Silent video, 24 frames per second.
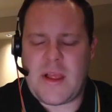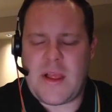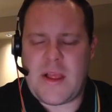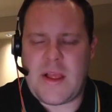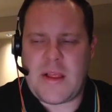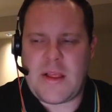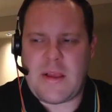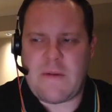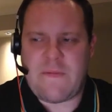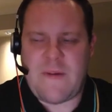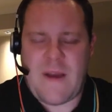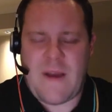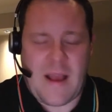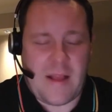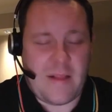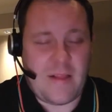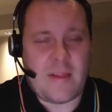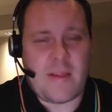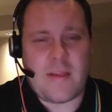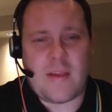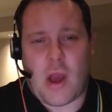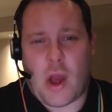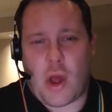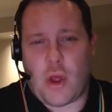
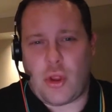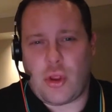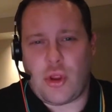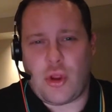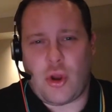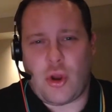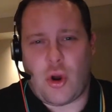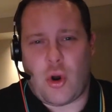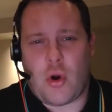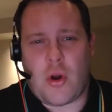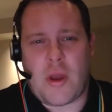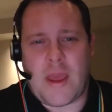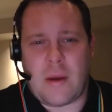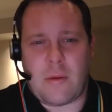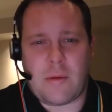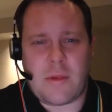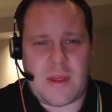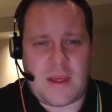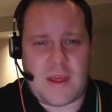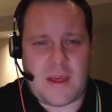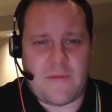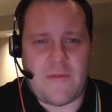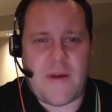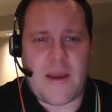fans are not
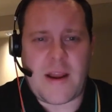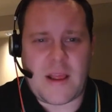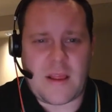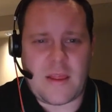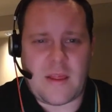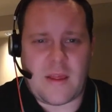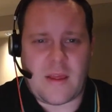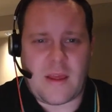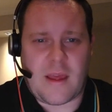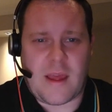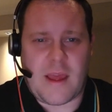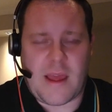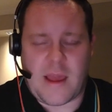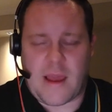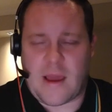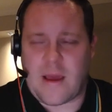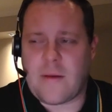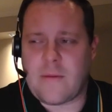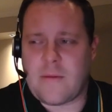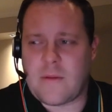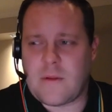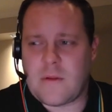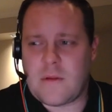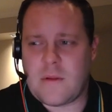guilty of anything here.
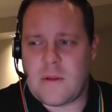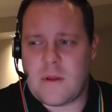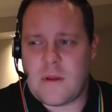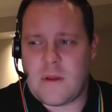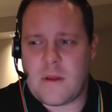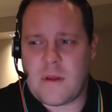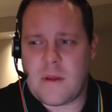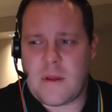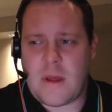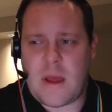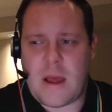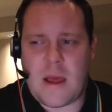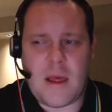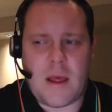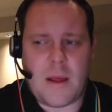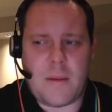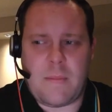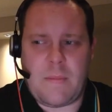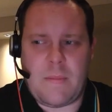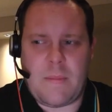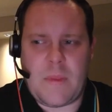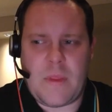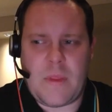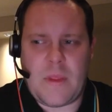
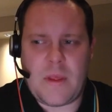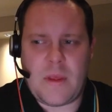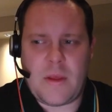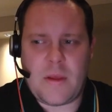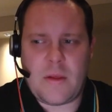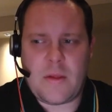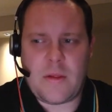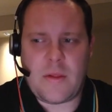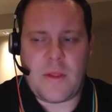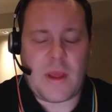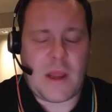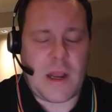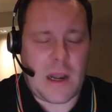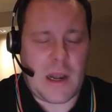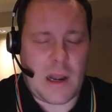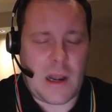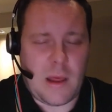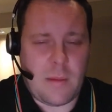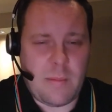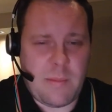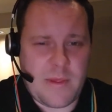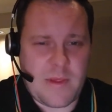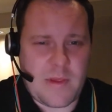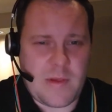The
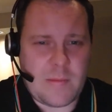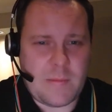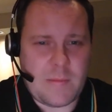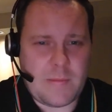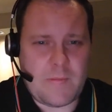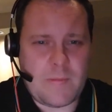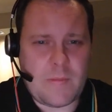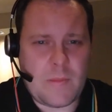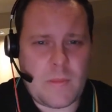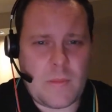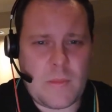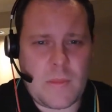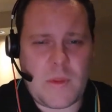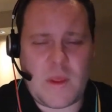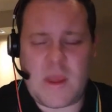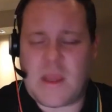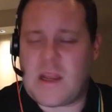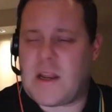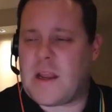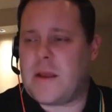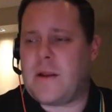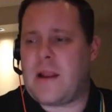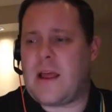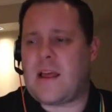clubs,
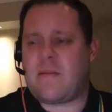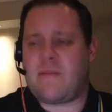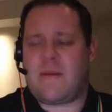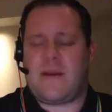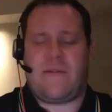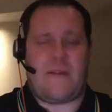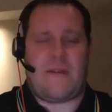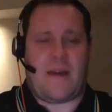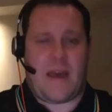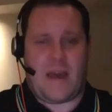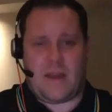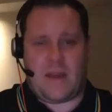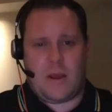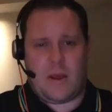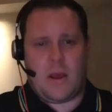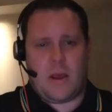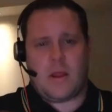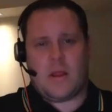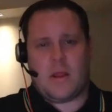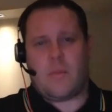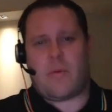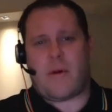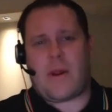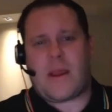let's be fair.
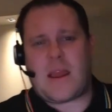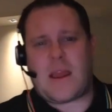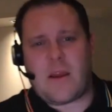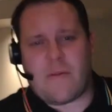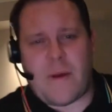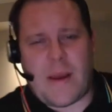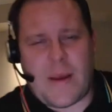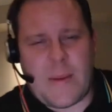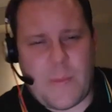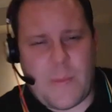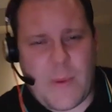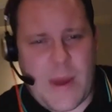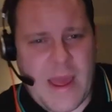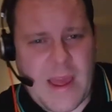The Breakaway